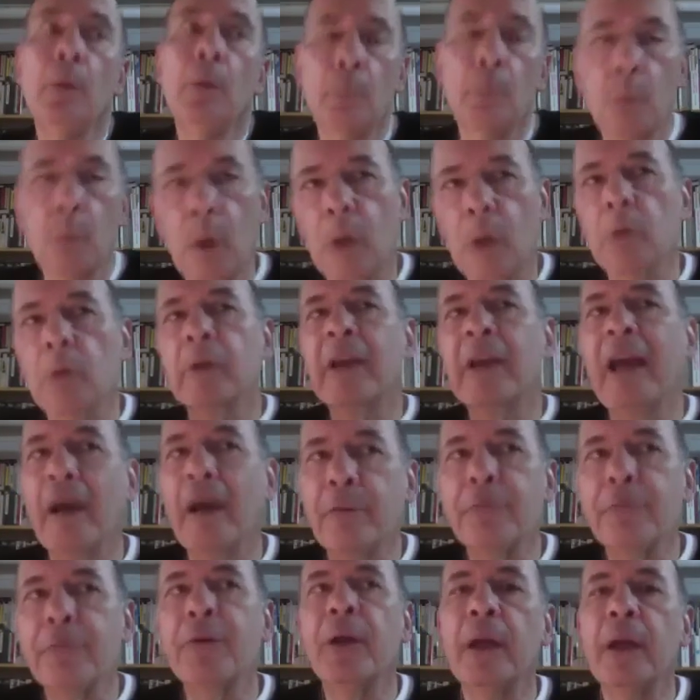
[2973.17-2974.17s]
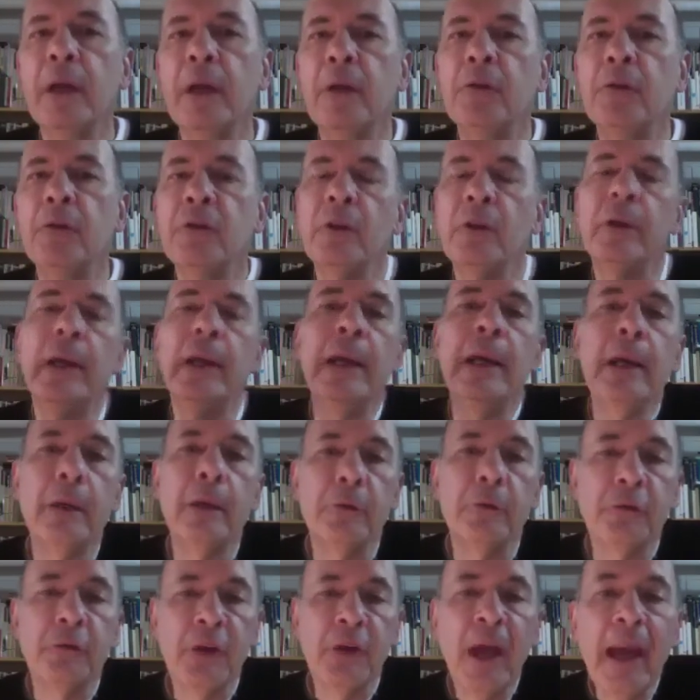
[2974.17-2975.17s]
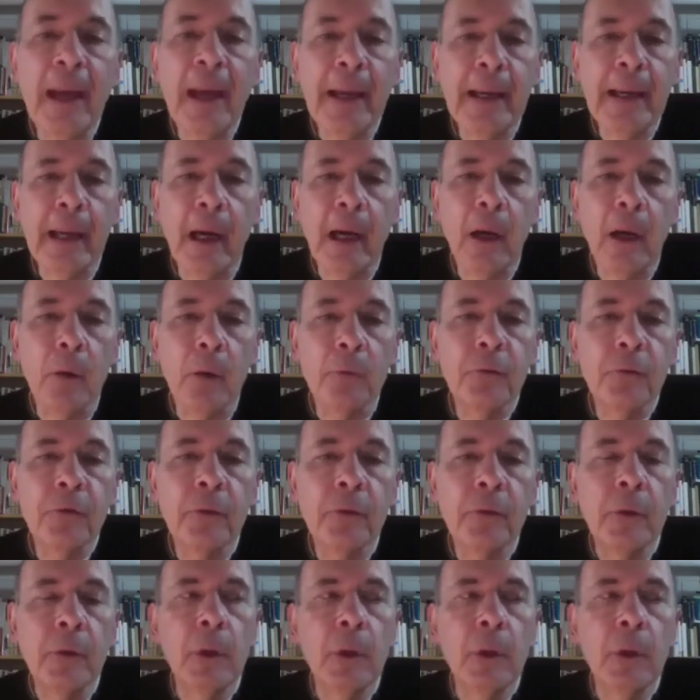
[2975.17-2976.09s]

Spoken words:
well, cafes and hence hangouts.